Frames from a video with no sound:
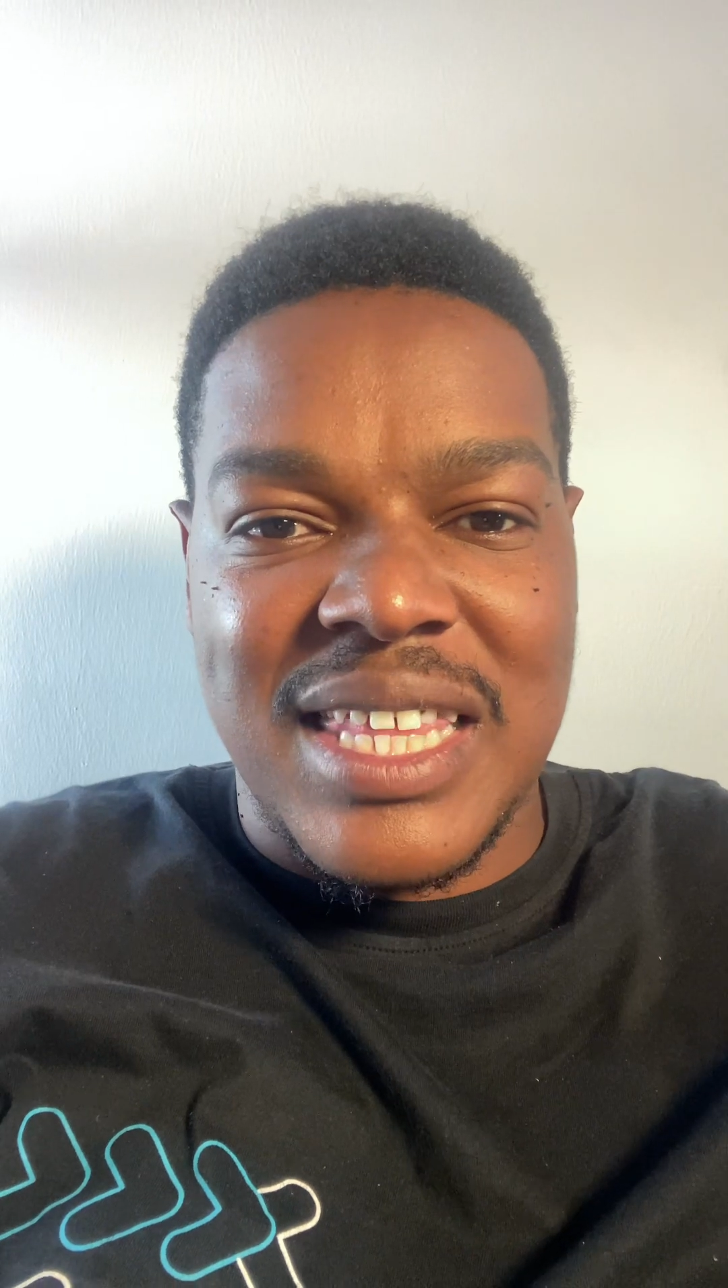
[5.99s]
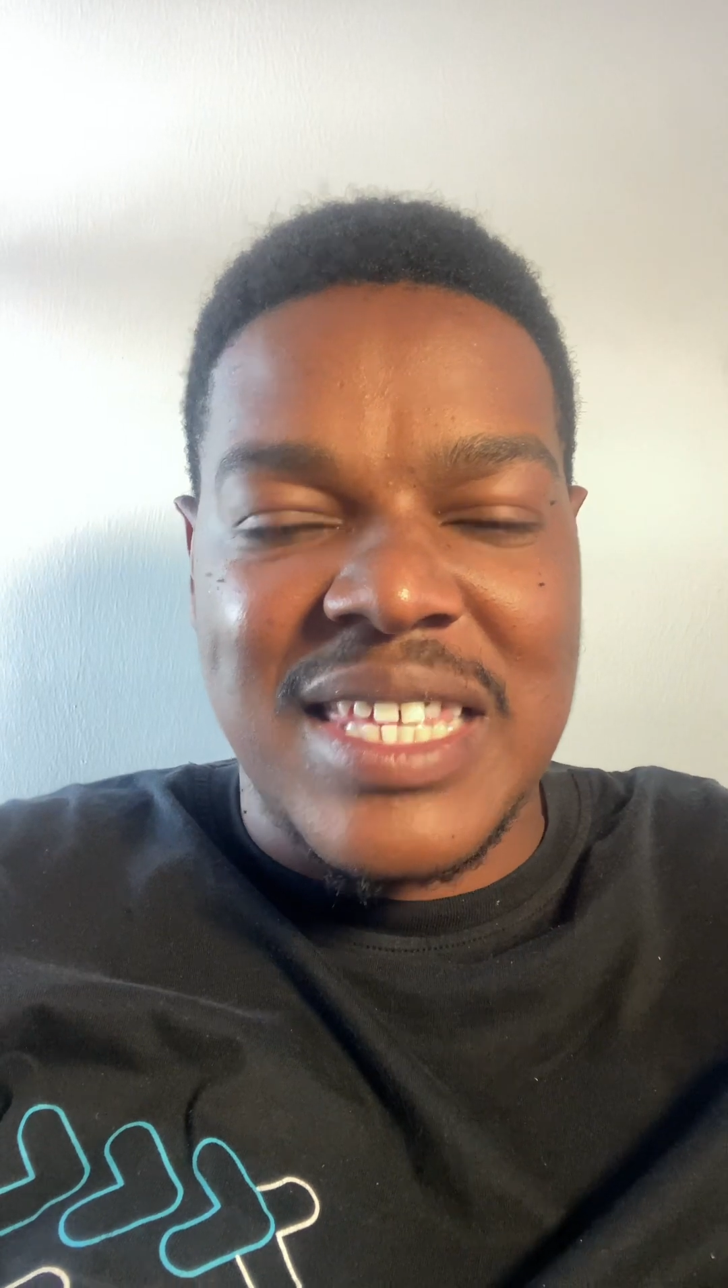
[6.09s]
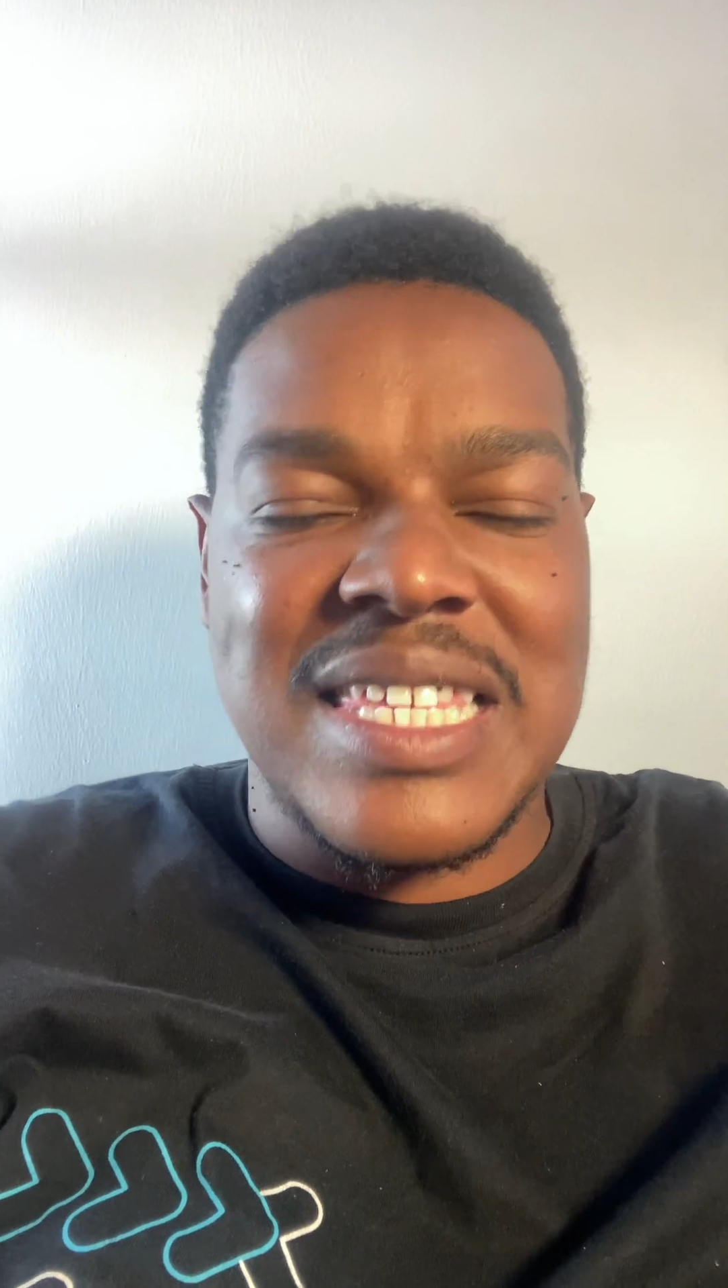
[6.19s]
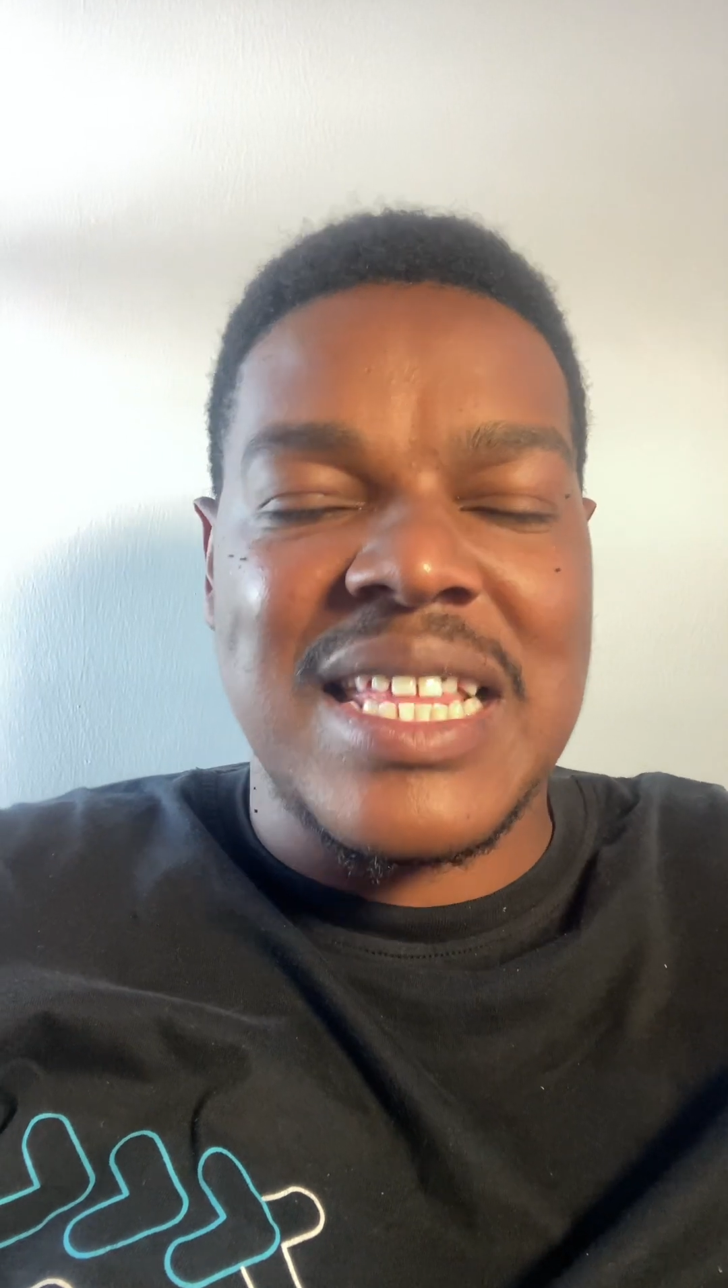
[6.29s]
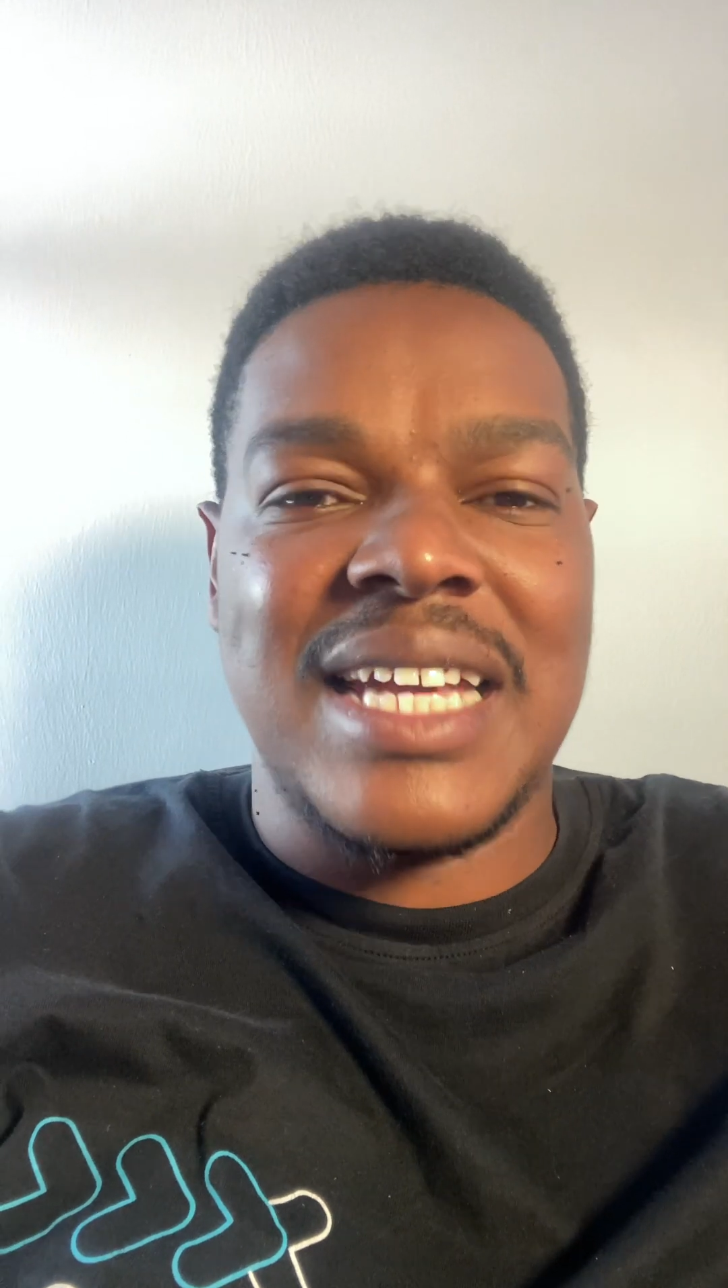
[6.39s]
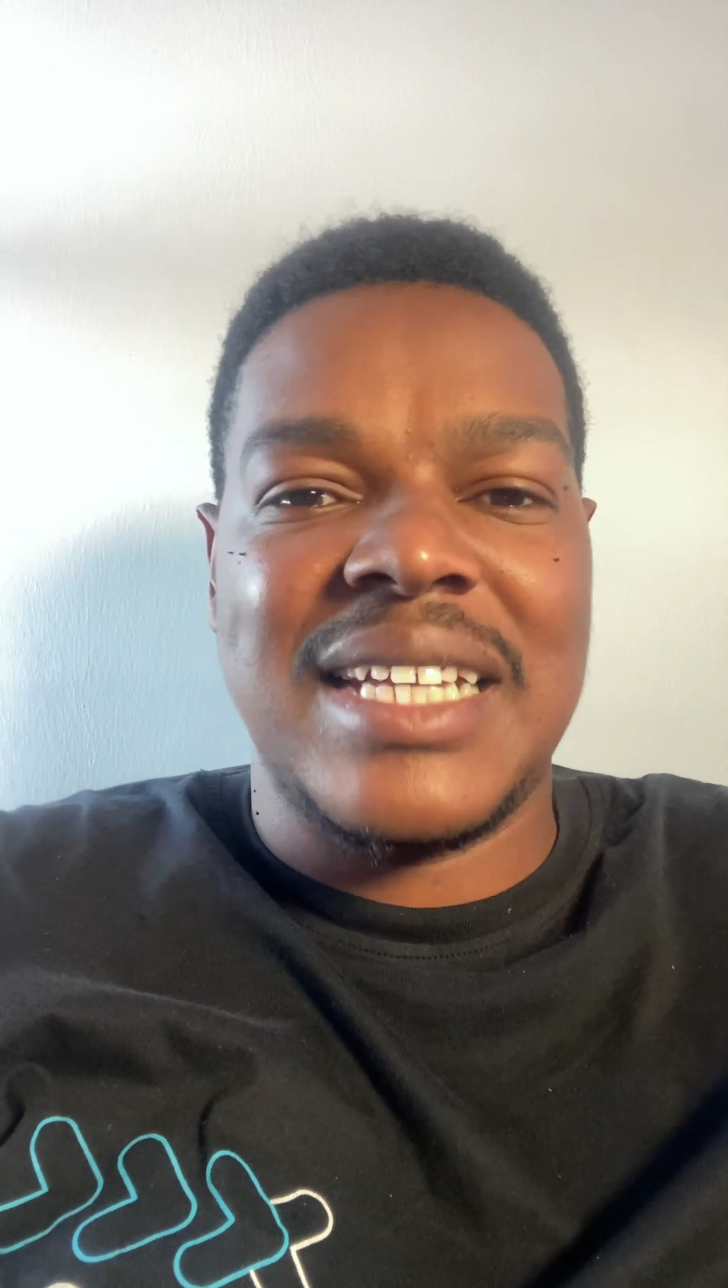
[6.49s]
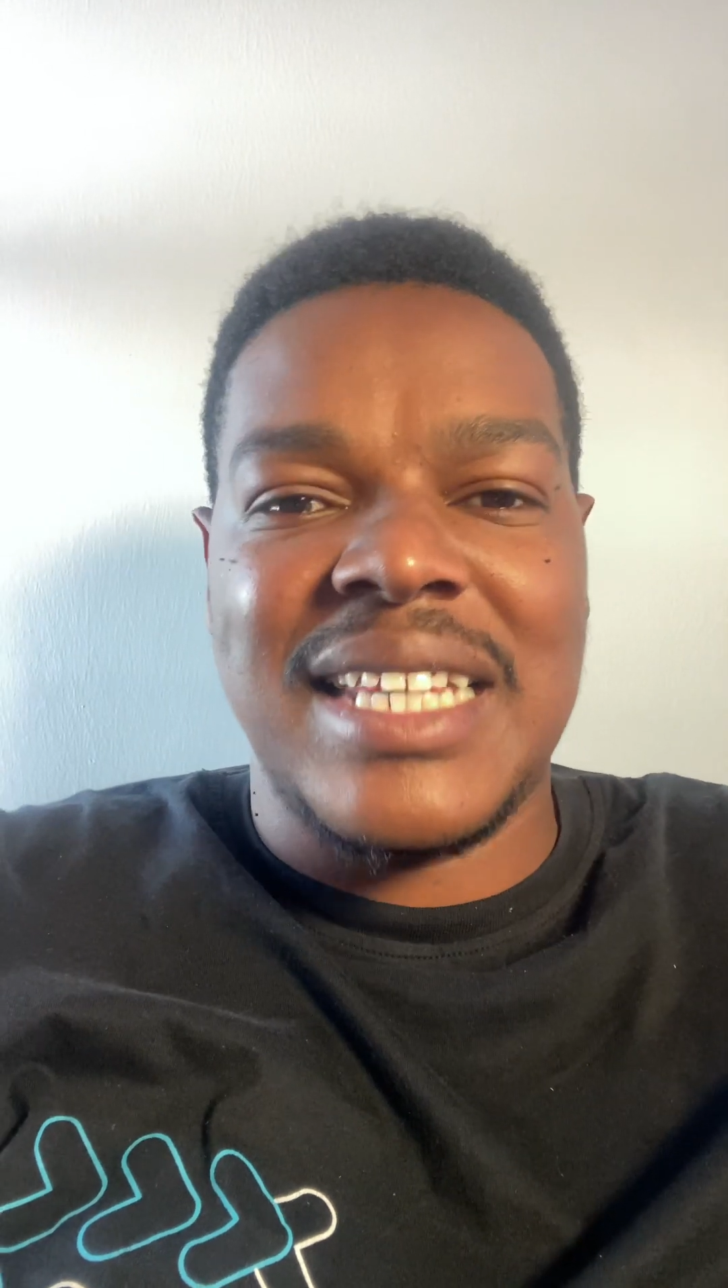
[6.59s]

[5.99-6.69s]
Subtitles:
This is like